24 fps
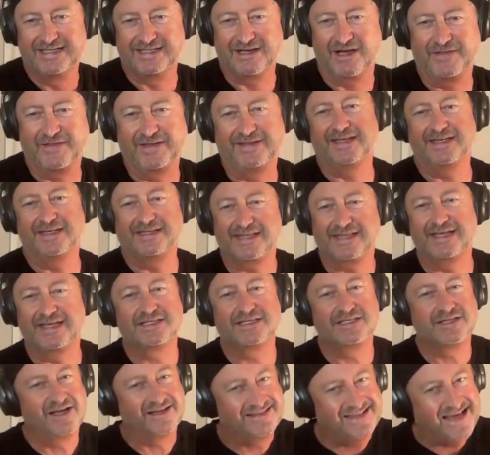So I think there's
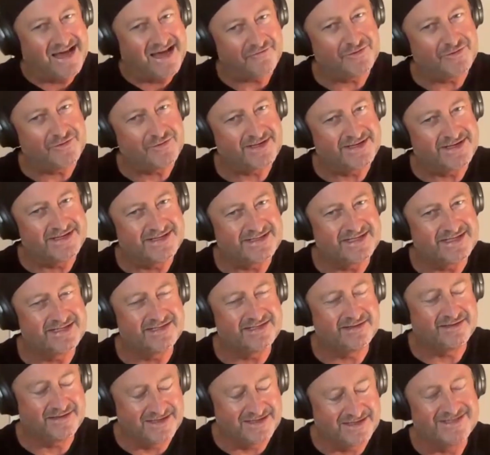things like that from a
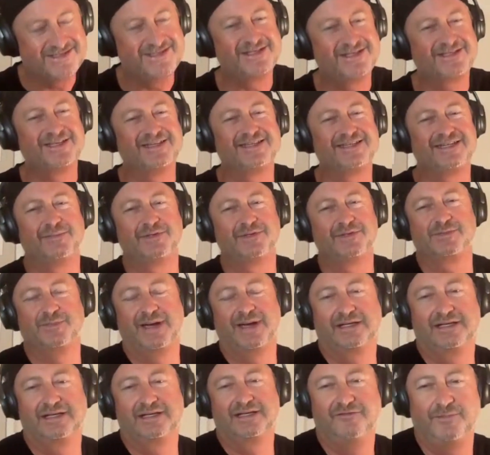consistency
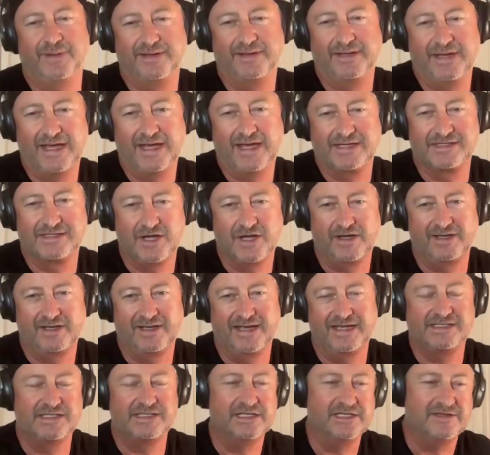perspective, but yeah,
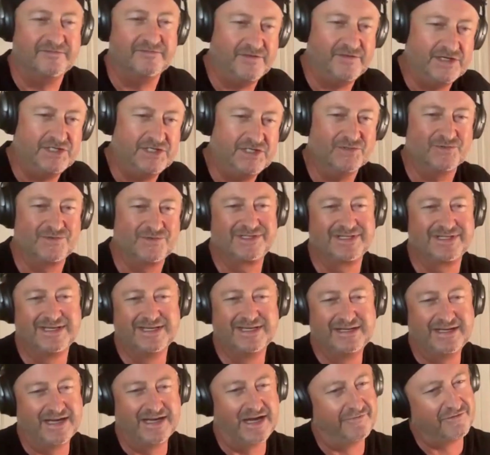certainly as individuals,
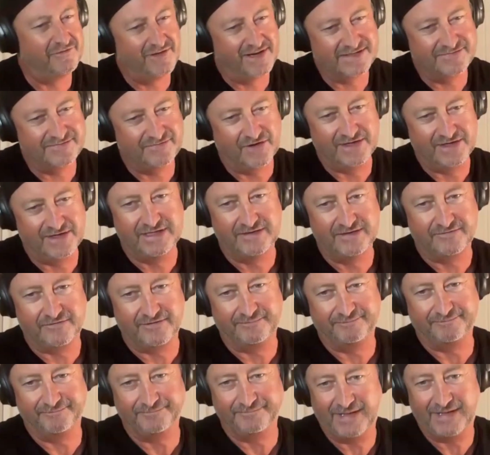everyone's very
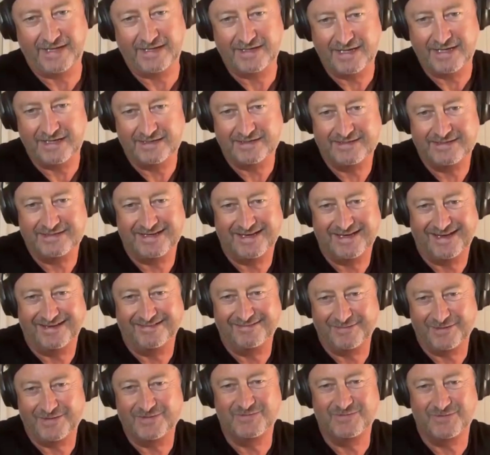different, and yeah,
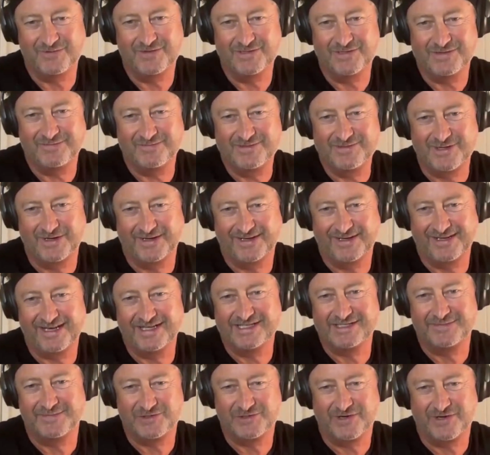certainly
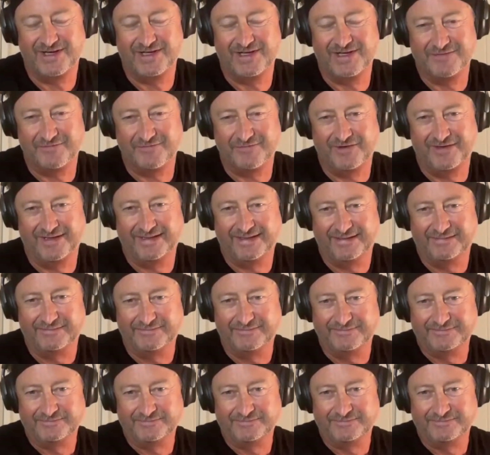needs to be treated differently.